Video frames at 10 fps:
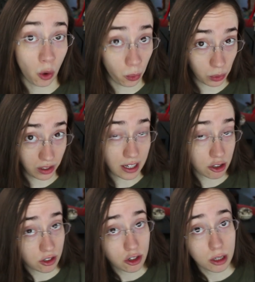own
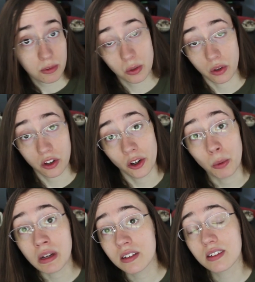relationships with
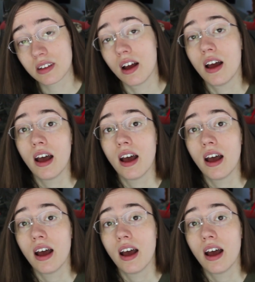humans